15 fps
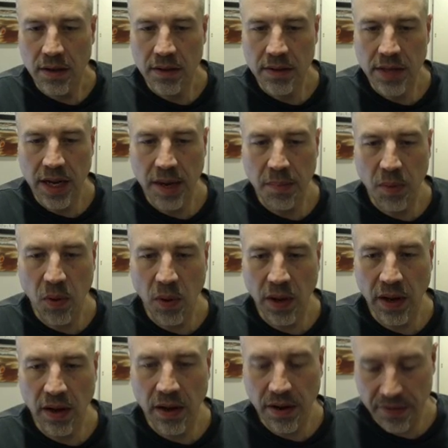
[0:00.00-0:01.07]
take a
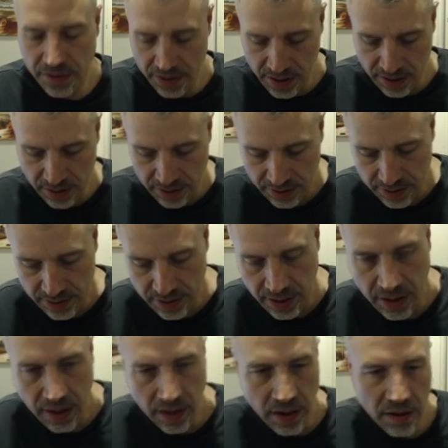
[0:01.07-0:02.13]
point off of there. Let's see
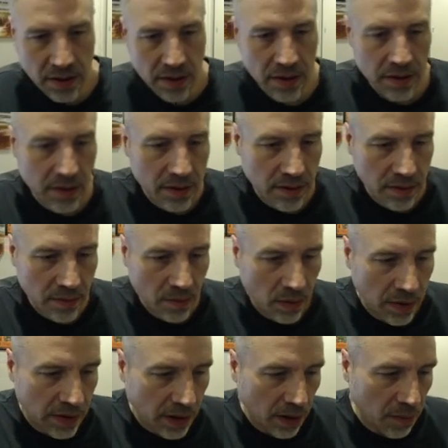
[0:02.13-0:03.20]
here.
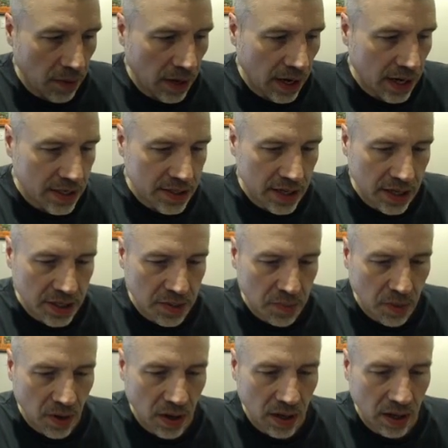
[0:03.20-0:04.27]
One that I want. Actually, I should
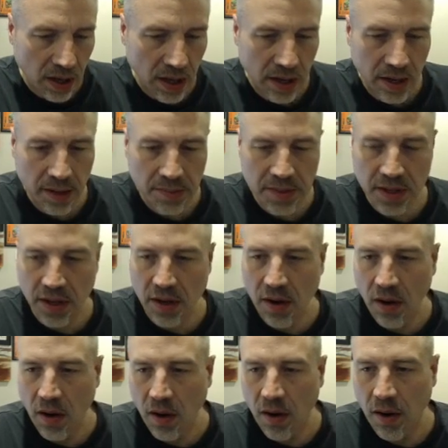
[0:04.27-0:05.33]
probably line it up to the
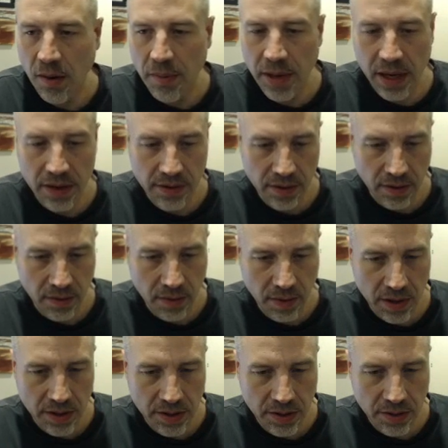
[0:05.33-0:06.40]
car because I don't
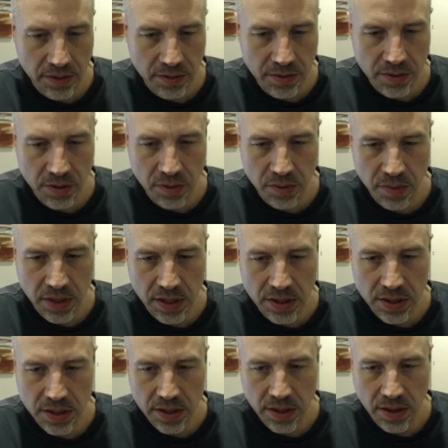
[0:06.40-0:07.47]
want to do too
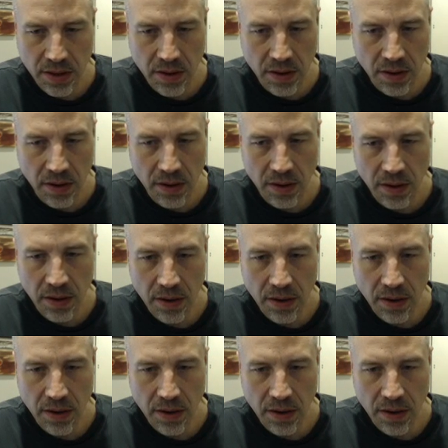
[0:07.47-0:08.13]
much to the car.